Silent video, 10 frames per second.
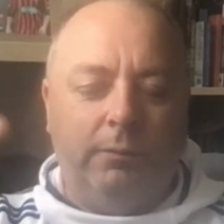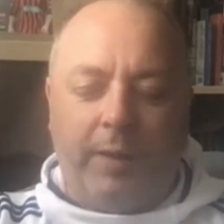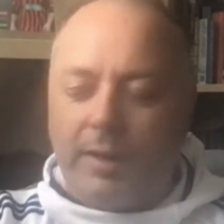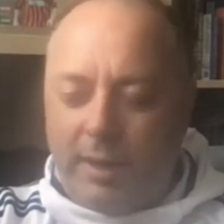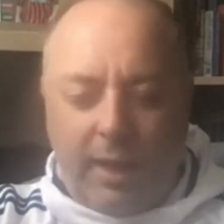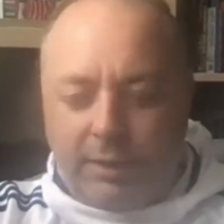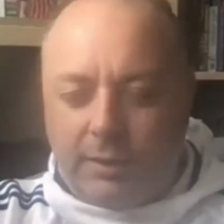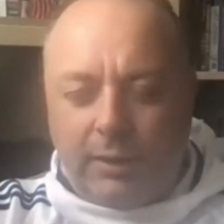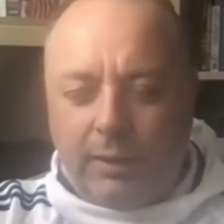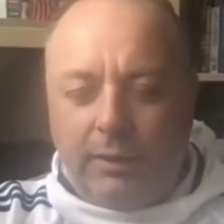
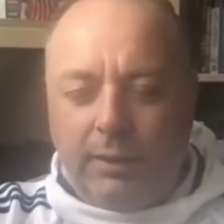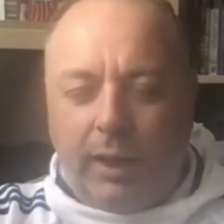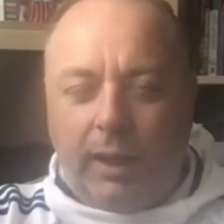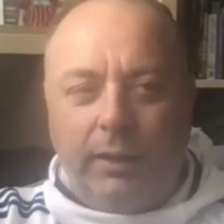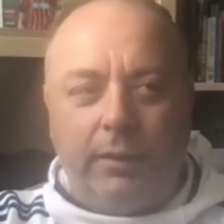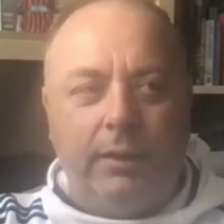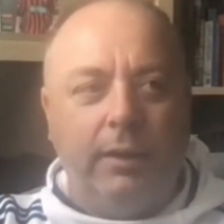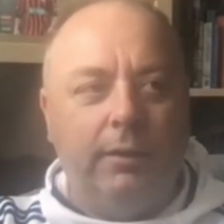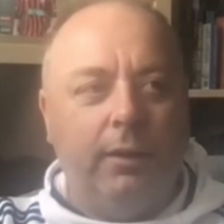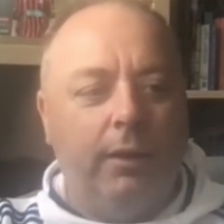fantastically, and I
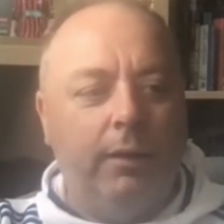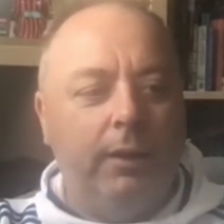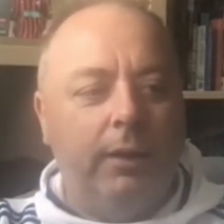think that,